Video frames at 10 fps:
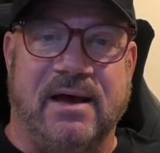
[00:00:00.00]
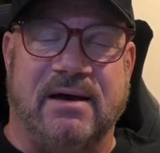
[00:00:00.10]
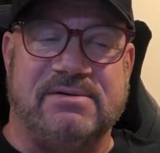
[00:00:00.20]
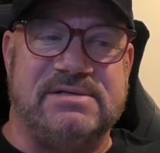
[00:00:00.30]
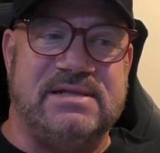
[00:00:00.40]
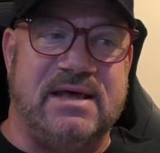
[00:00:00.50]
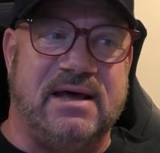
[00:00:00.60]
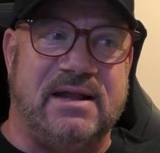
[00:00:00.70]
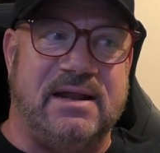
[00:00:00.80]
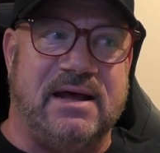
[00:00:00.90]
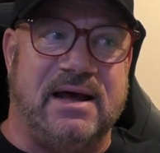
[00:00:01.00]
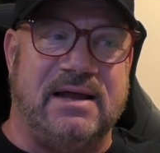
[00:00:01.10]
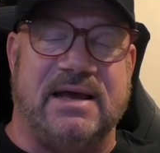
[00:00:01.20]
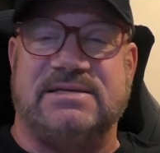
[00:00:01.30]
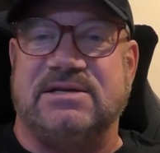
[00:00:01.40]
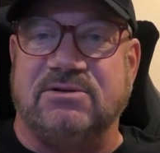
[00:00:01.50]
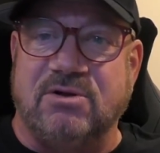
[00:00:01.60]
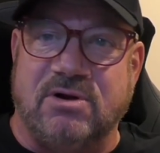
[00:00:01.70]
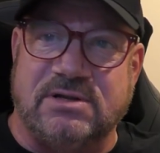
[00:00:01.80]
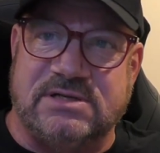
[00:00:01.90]
I was, I, still
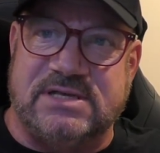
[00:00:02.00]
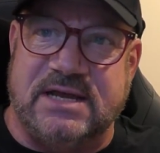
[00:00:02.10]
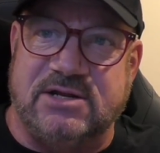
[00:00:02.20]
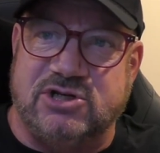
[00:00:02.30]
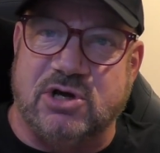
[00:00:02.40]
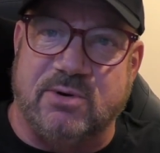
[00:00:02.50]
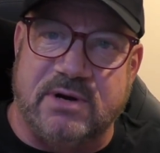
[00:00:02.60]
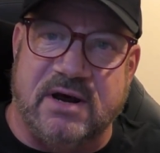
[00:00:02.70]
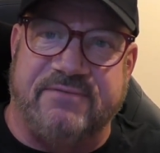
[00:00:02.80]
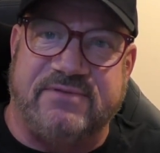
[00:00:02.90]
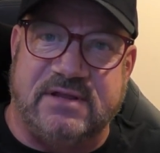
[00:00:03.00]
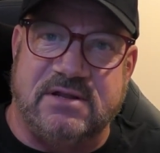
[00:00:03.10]
don't understand the show enough to,